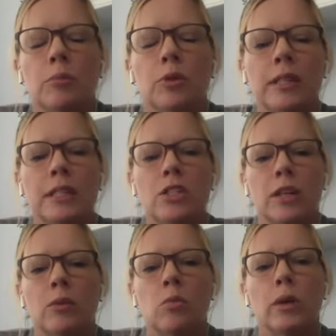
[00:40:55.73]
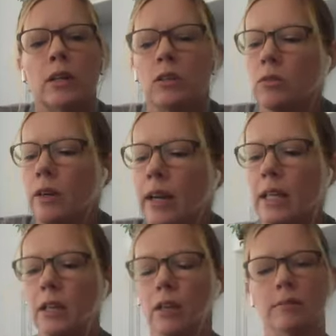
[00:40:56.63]
bridge and wheel
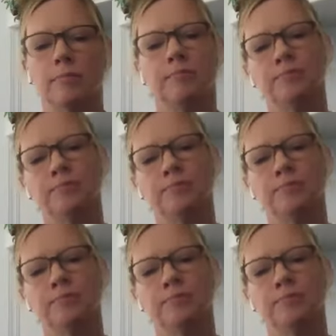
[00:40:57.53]
right here.